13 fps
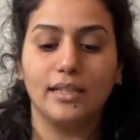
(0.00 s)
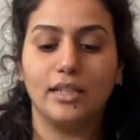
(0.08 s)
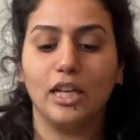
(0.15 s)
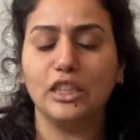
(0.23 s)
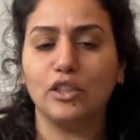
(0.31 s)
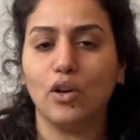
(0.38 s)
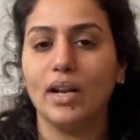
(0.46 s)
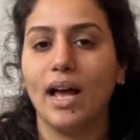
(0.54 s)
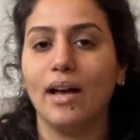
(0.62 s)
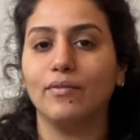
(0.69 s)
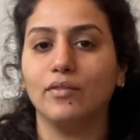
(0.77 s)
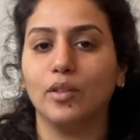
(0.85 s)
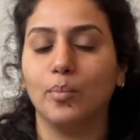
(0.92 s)
They don't
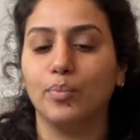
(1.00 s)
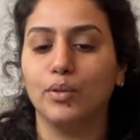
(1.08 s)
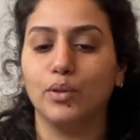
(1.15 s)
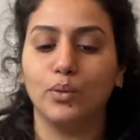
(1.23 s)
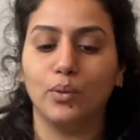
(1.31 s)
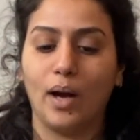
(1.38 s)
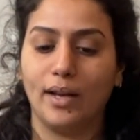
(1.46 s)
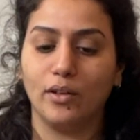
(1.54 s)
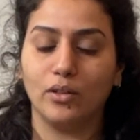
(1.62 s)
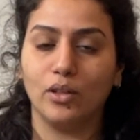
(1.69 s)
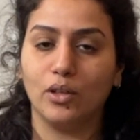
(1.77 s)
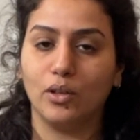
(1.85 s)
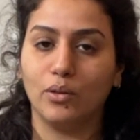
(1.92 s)
have the blue. I
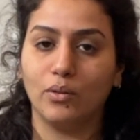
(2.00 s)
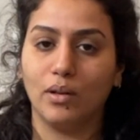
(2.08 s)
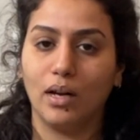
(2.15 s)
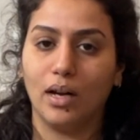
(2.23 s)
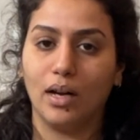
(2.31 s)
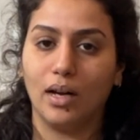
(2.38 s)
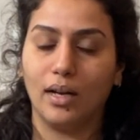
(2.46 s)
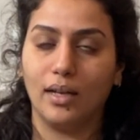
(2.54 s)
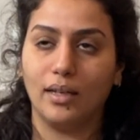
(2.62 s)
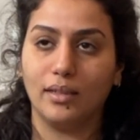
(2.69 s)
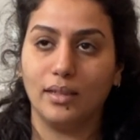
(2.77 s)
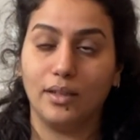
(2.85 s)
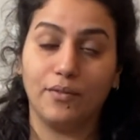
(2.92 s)
don't know
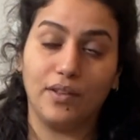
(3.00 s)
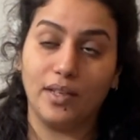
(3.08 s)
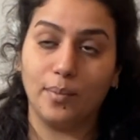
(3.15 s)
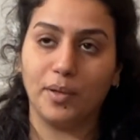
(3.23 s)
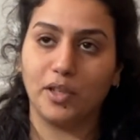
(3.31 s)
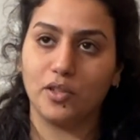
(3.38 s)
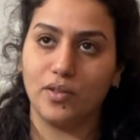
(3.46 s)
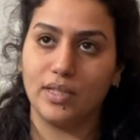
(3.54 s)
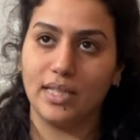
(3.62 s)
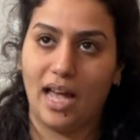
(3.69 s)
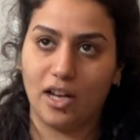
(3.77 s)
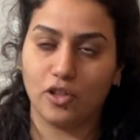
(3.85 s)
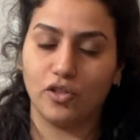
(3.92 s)
if in the picture is
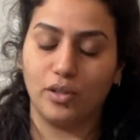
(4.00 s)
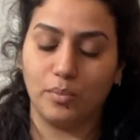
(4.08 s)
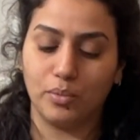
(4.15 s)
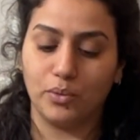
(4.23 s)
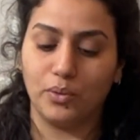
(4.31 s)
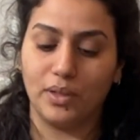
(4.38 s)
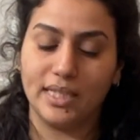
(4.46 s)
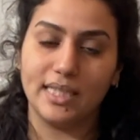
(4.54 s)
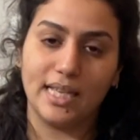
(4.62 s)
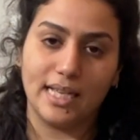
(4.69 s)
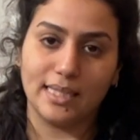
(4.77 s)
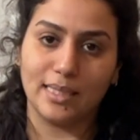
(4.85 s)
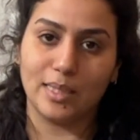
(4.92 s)
actually blue. It
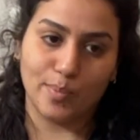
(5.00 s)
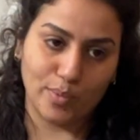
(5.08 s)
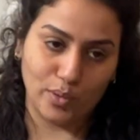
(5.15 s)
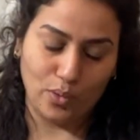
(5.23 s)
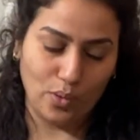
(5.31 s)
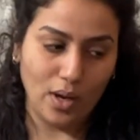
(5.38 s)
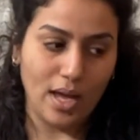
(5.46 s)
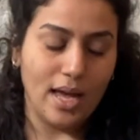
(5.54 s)
says it's blue.